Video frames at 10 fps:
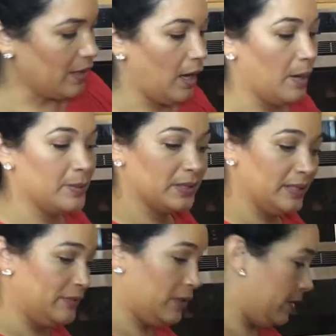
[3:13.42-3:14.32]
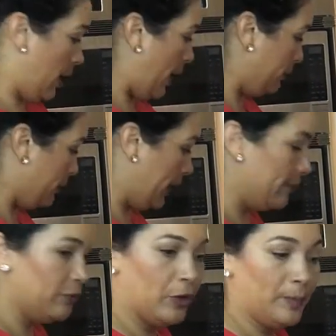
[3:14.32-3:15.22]
I'm gonna leave it on a high
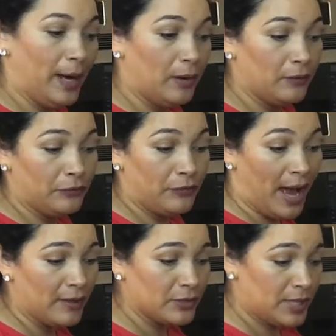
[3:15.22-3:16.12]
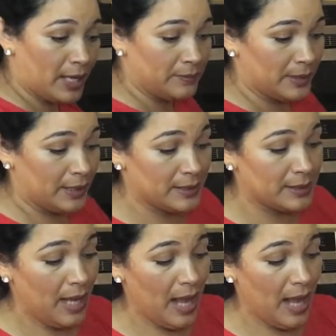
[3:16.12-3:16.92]
flame for about 5 or 10 minutes,